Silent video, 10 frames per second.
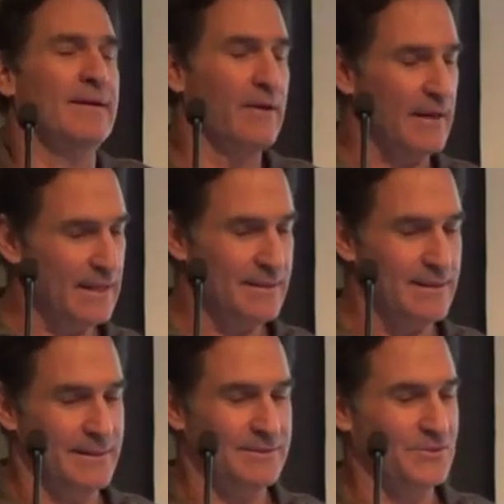Now get
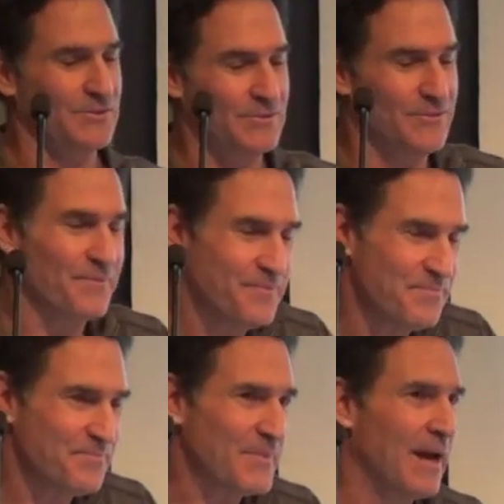this.
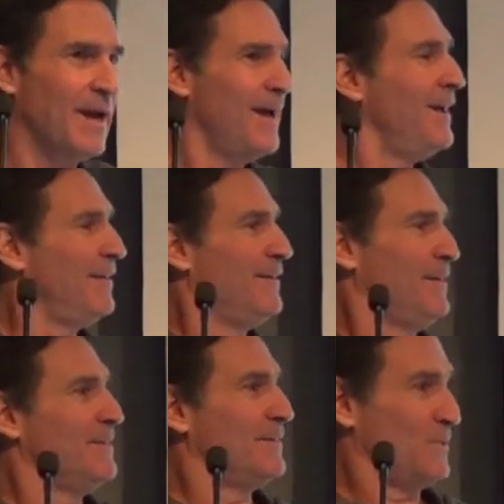
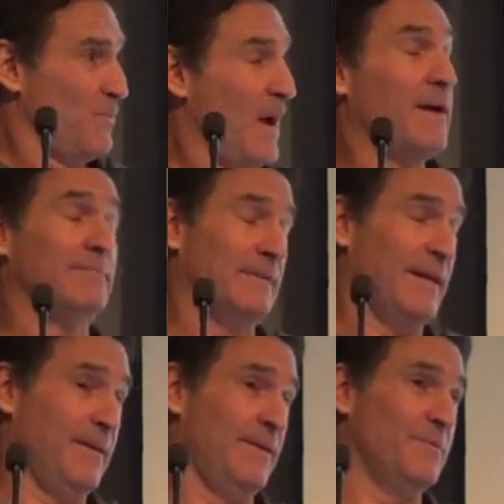This
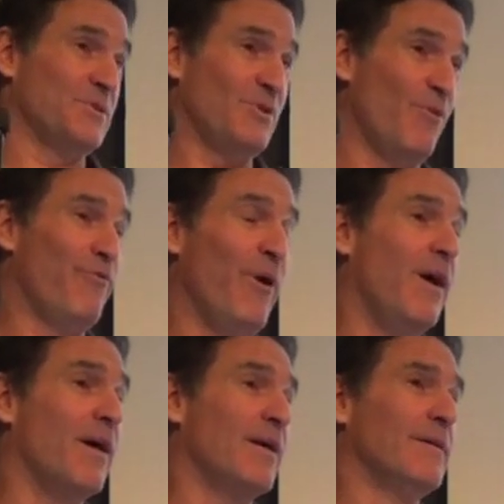it, it was so
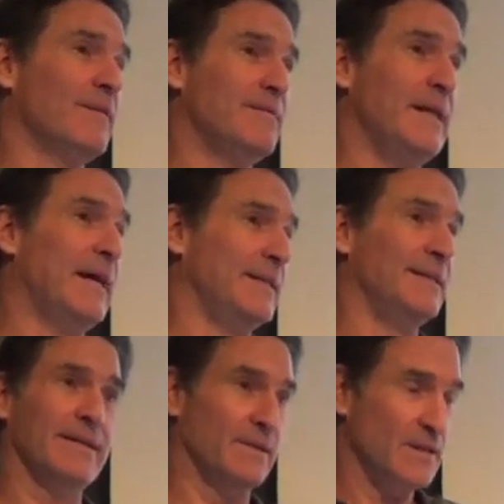far
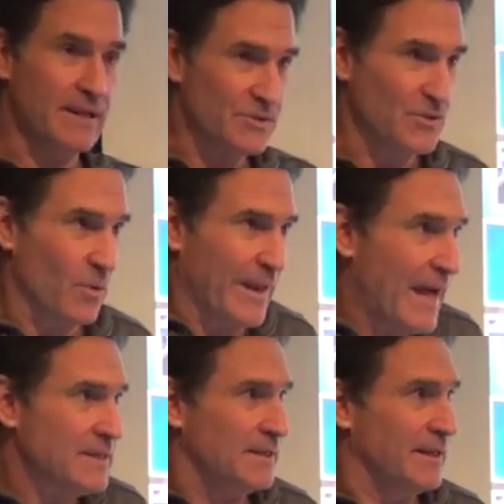that then there's no
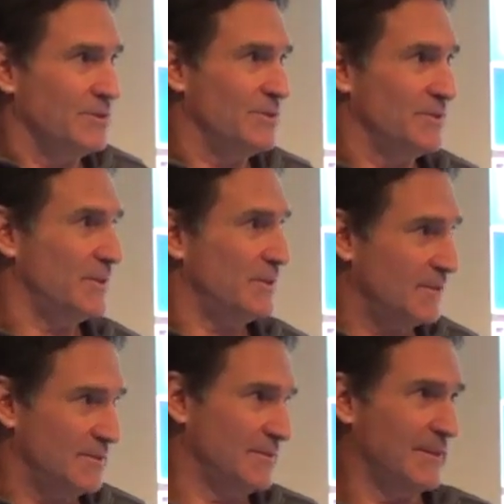gas stations.
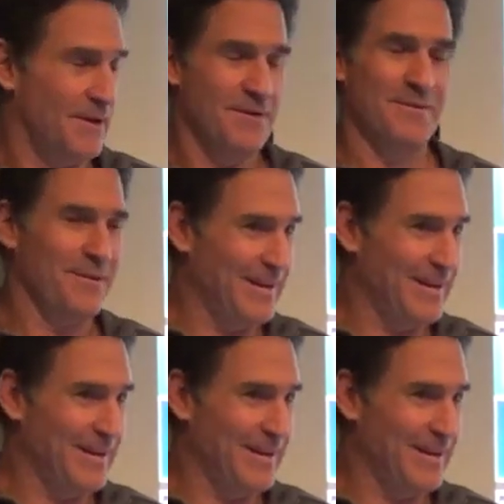It's, you know,